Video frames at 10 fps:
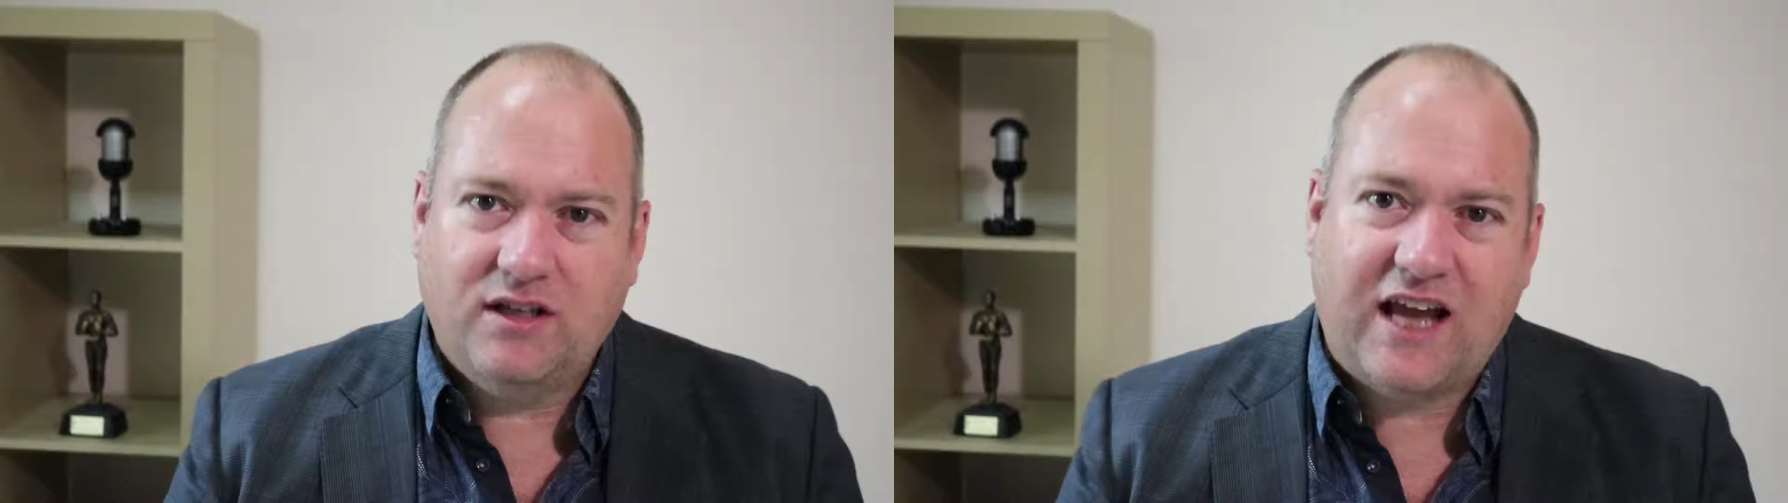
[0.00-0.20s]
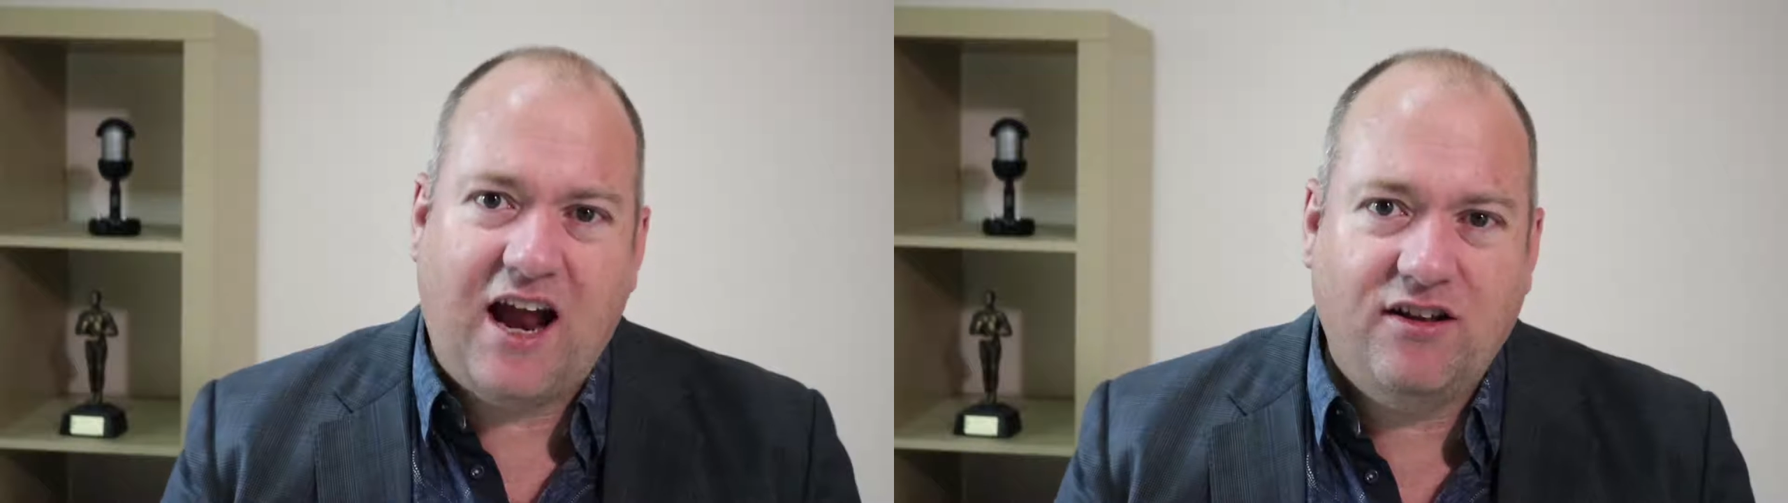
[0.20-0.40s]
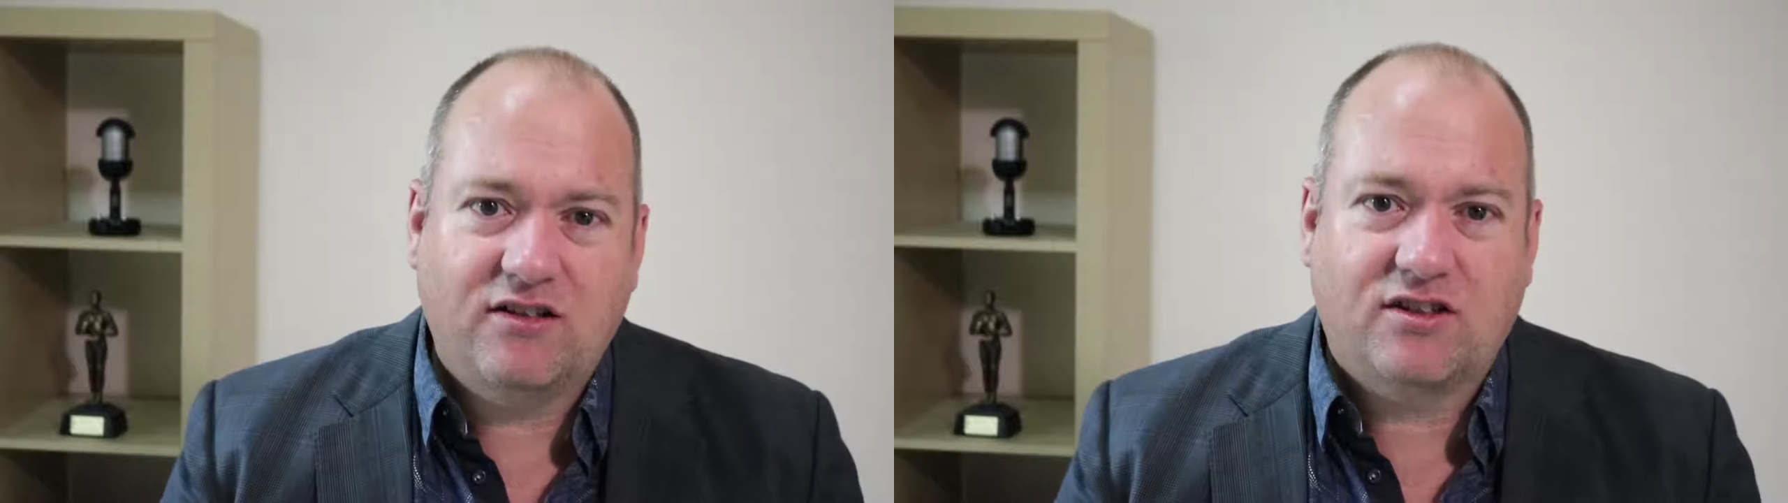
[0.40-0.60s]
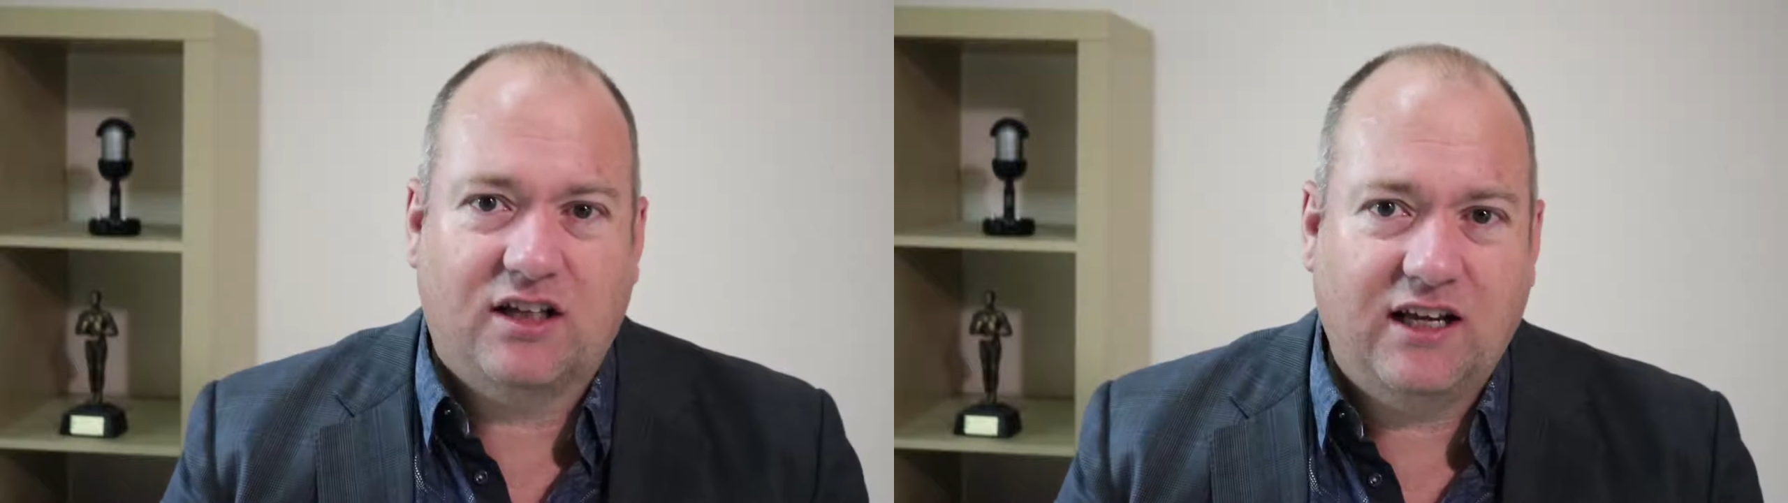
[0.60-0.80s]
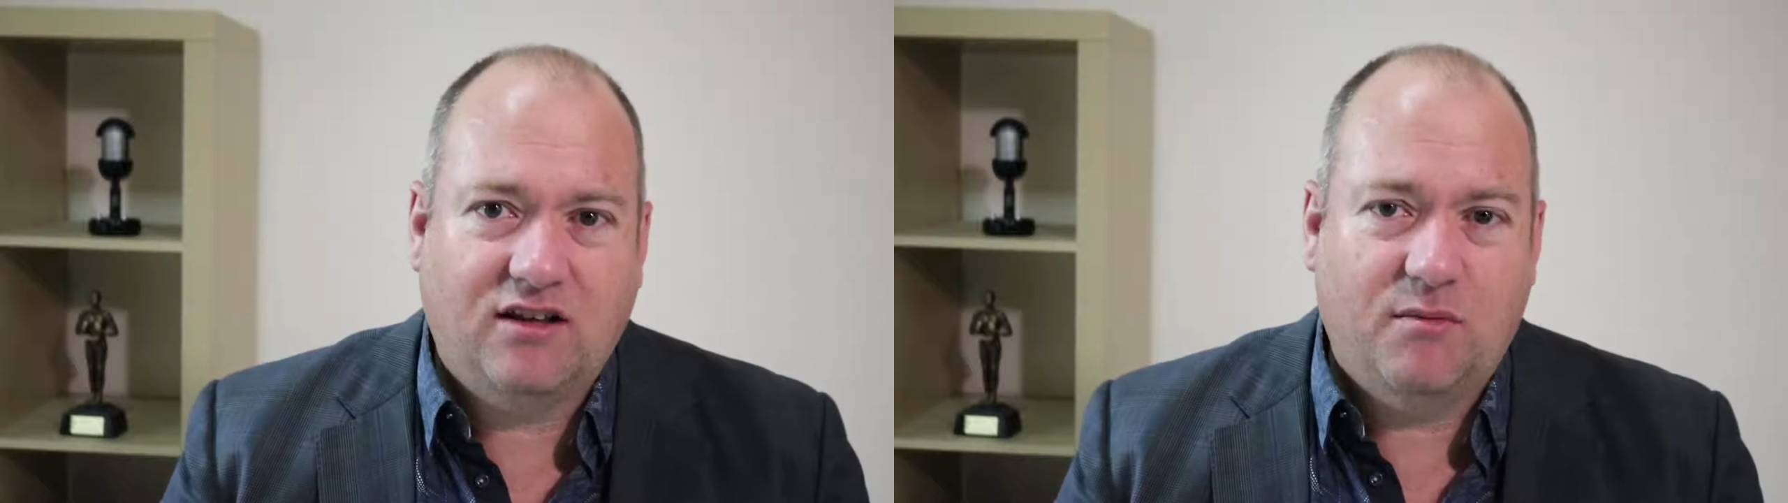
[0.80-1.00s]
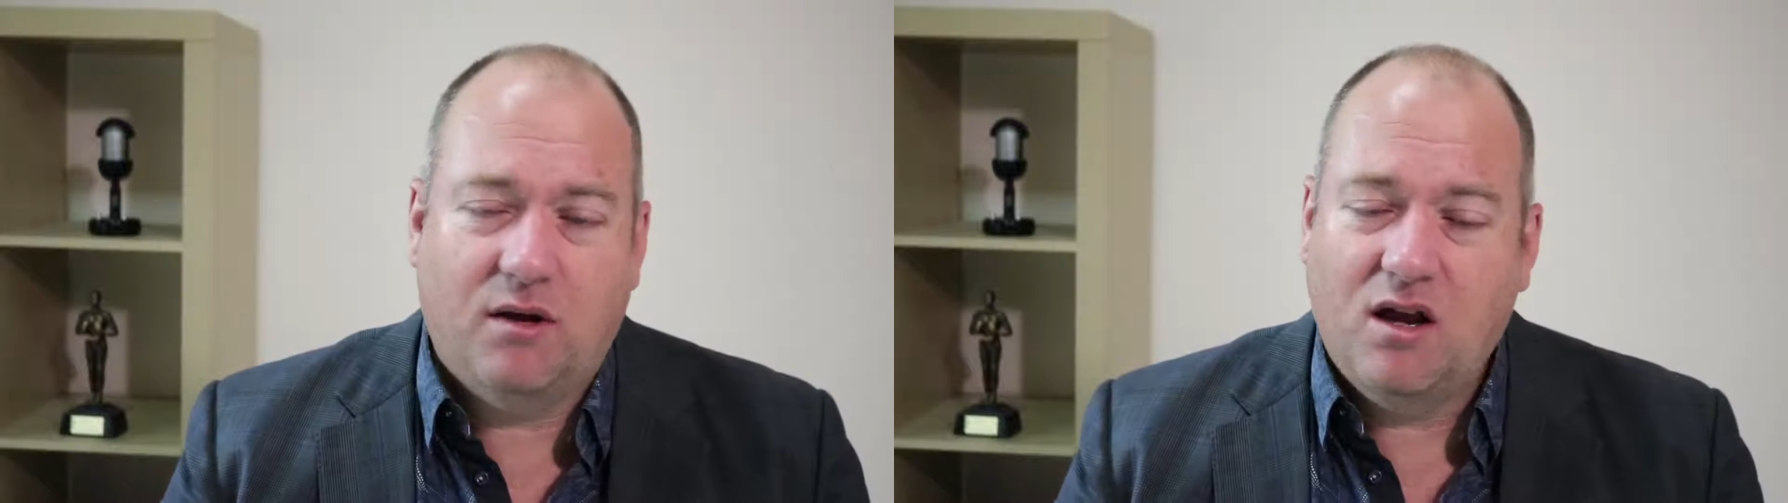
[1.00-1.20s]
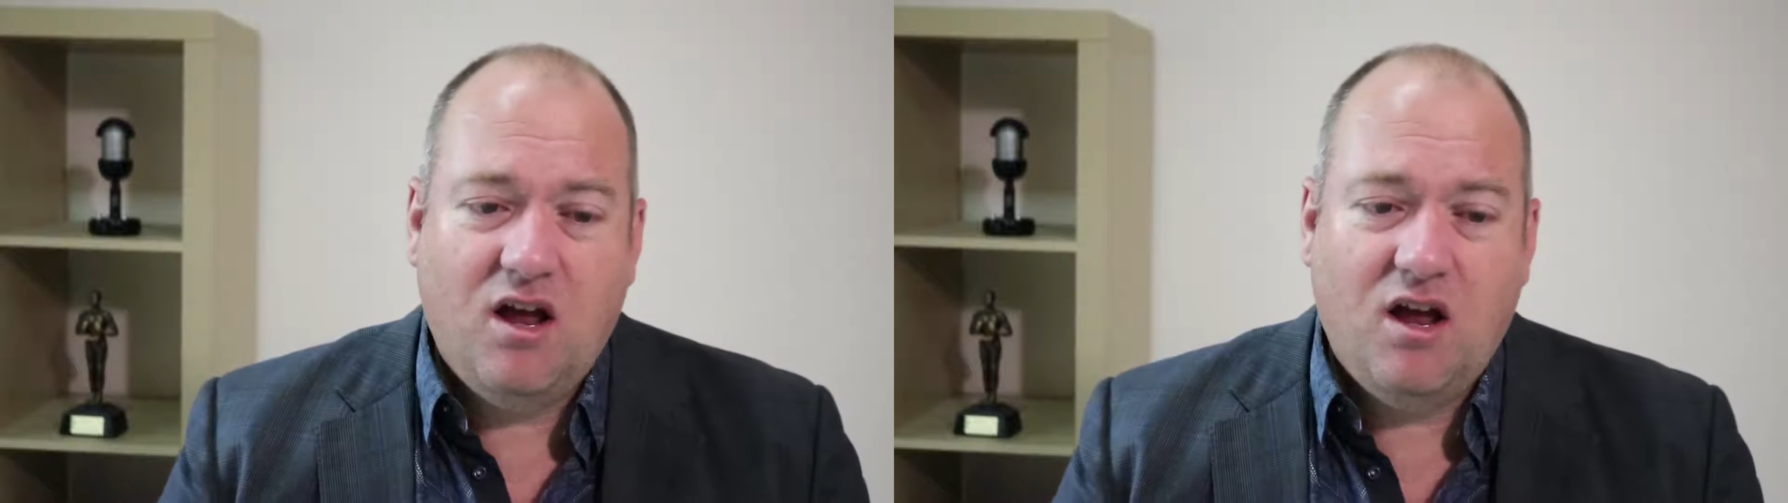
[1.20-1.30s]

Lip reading: How do you select them?